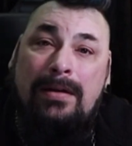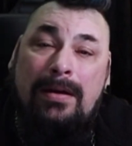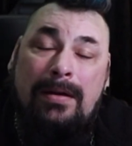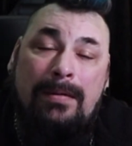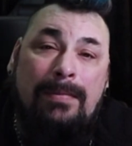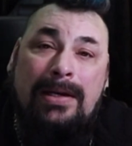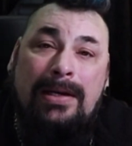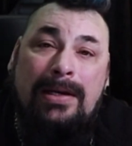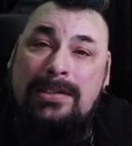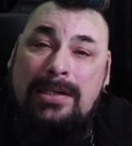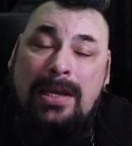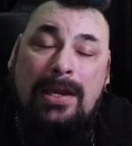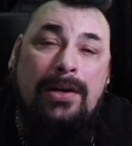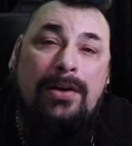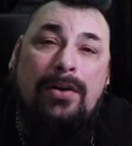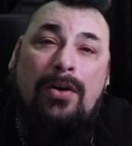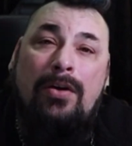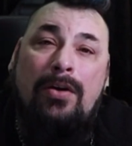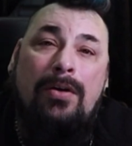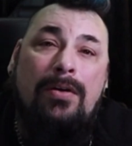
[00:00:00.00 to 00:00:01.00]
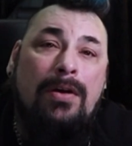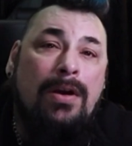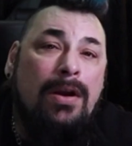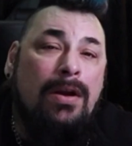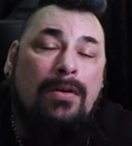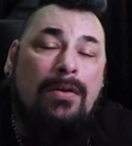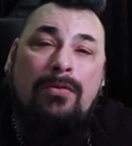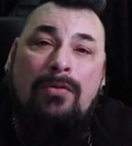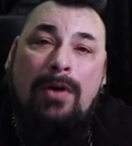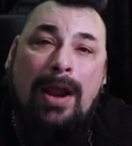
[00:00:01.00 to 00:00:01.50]
And my son and her
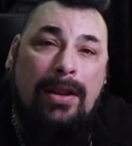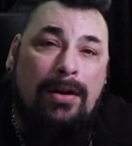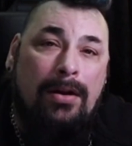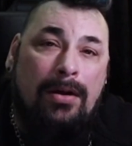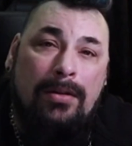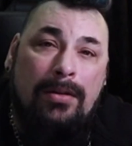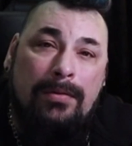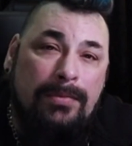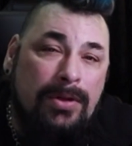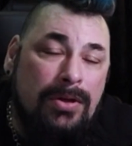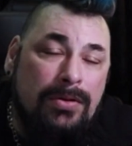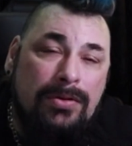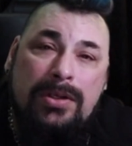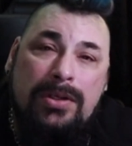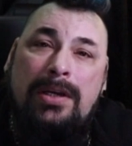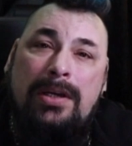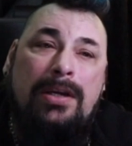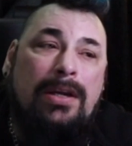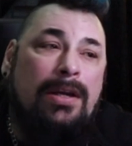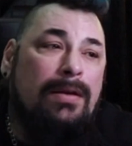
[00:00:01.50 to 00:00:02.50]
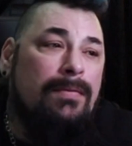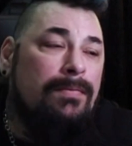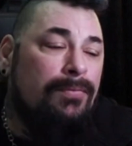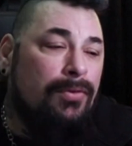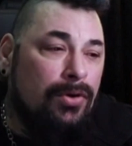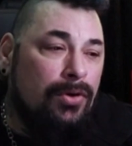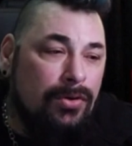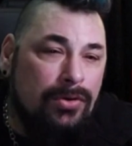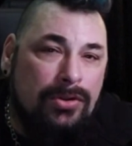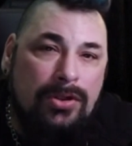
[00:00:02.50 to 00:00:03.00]
write all the music and
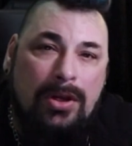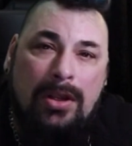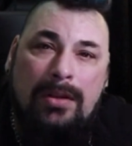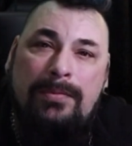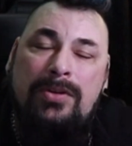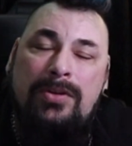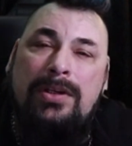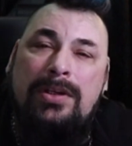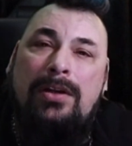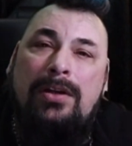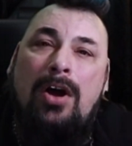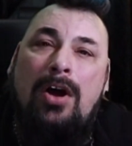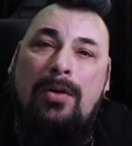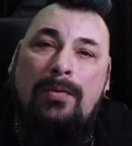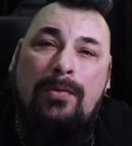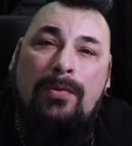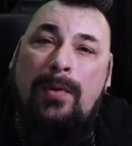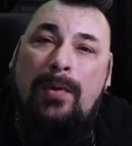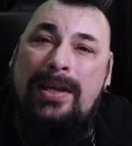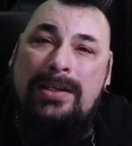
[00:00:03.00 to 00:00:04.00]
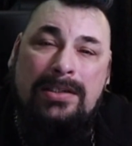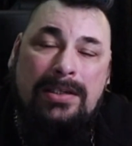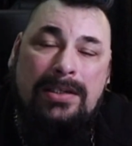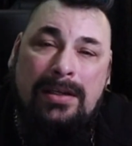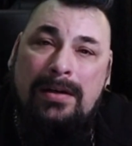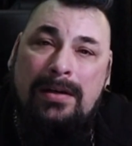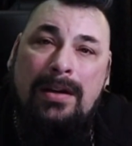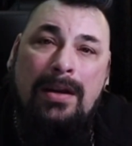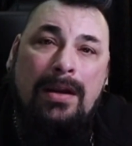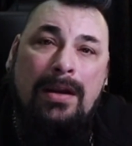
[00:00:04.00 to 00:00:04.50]
produce all the music along with
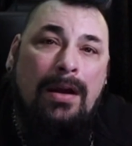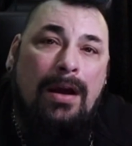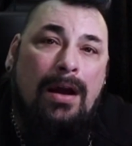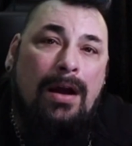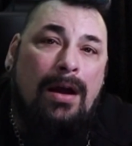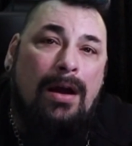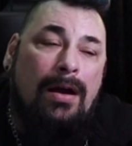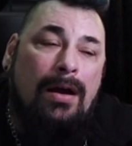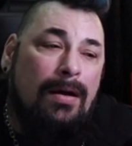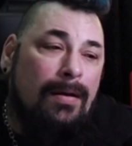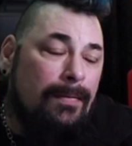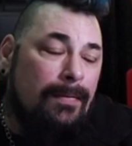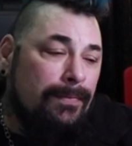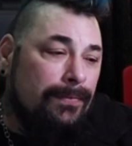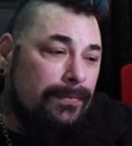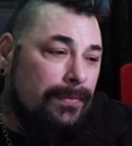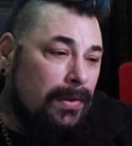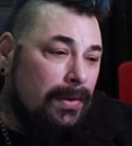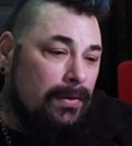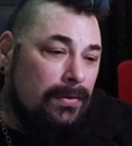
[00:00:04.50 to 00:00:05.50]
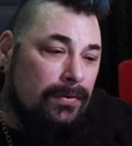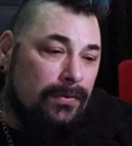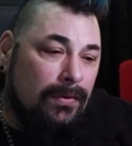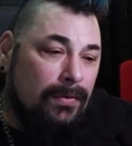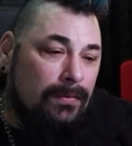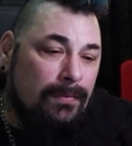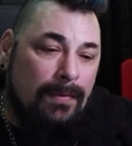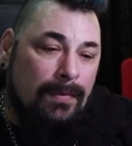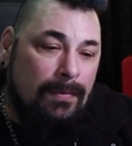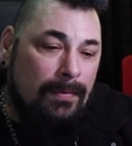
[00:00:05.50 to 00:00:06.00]
Weston, who's
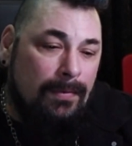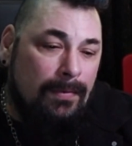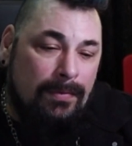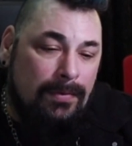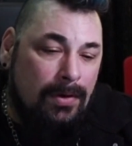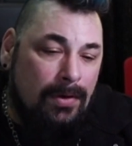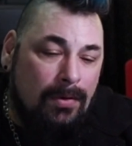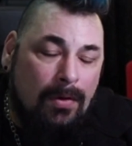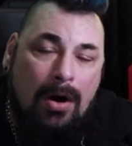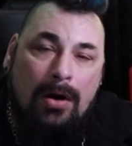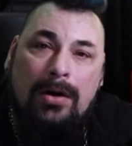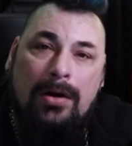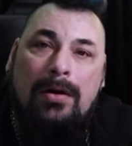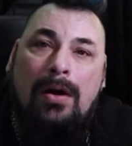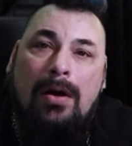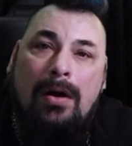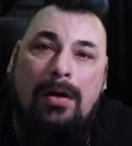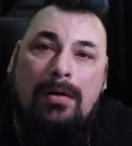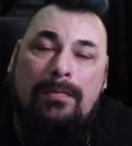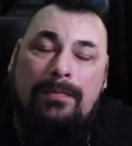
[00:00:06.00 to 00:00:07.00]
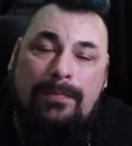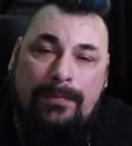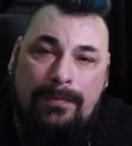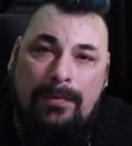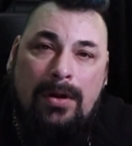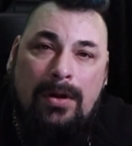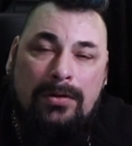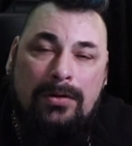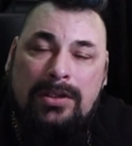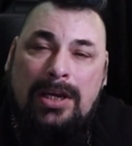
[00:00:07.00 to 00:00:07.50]
our
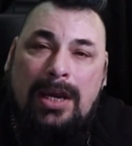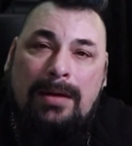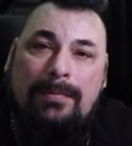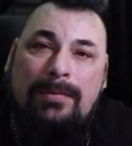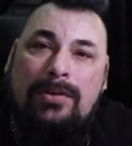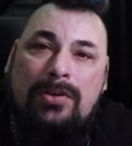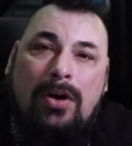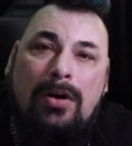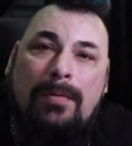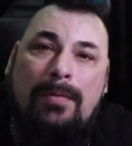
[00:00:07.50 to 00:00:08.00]
longtime guitar